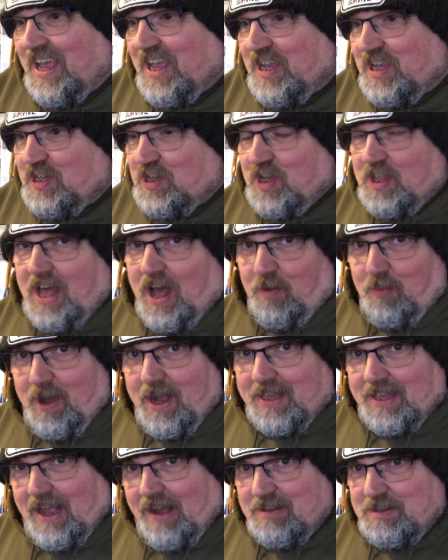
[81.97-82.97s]
saw that I
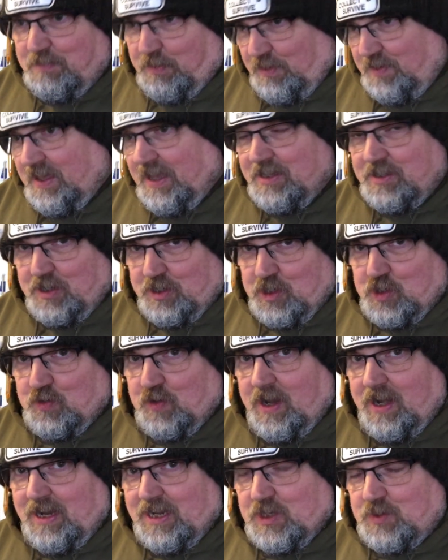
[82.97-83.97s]
worked out how to put things on the
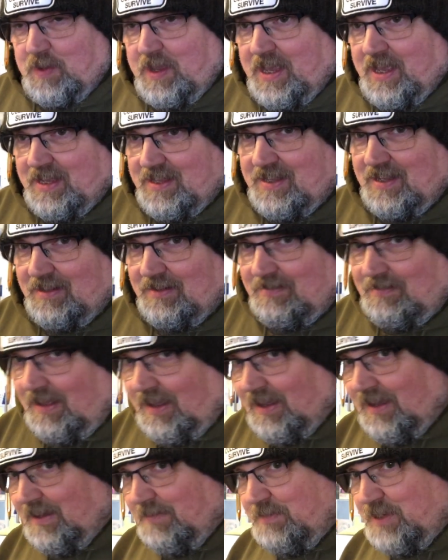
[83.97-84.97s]
screen last week. I still
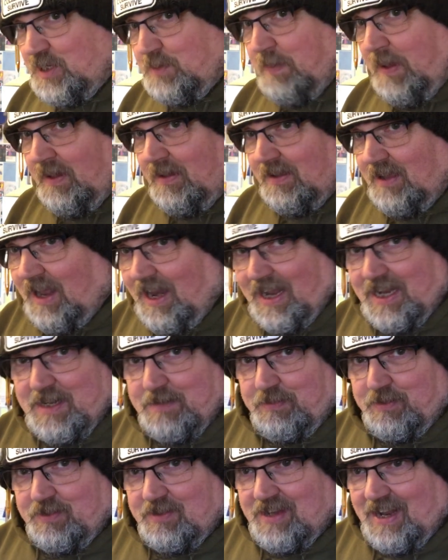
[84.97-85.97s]
think I misspelled
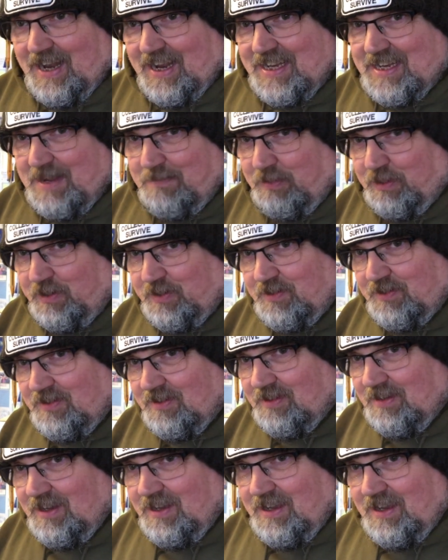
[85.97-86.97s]
collectibles.
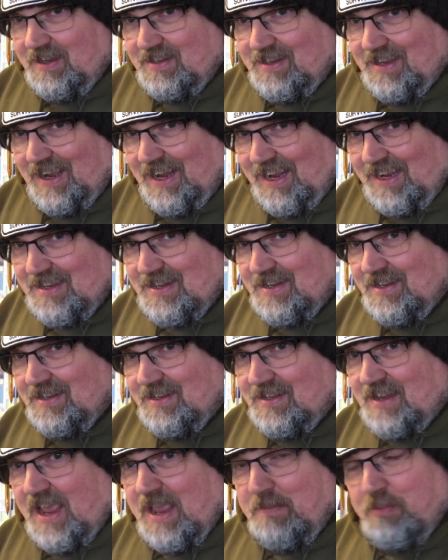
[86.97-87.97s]
Is it
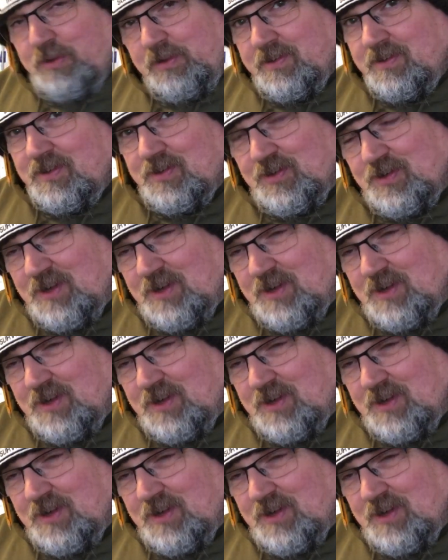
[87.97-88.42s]
collectables or